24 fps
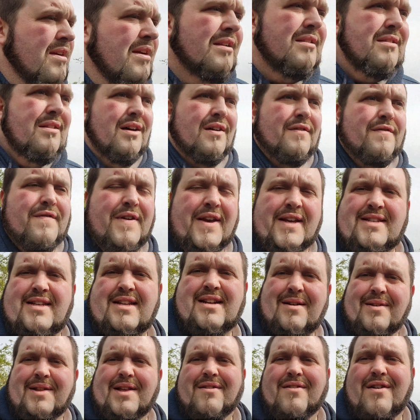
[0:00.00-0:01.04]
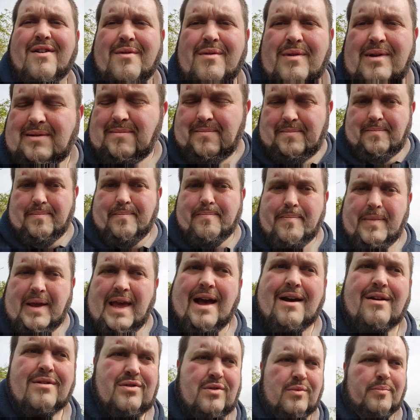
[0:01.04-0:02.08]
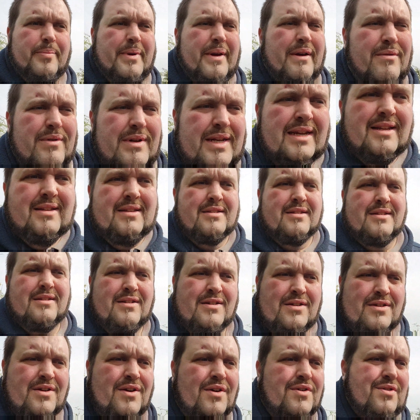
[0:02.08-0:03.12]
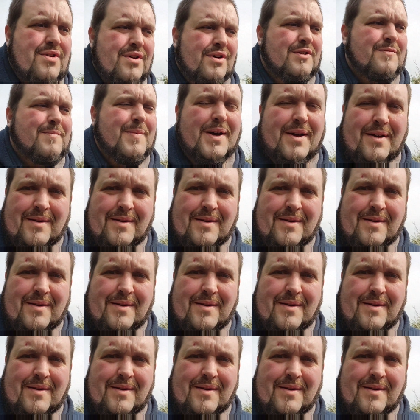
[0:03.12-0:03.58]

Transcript: Like fixing up their own council buildings and God not, but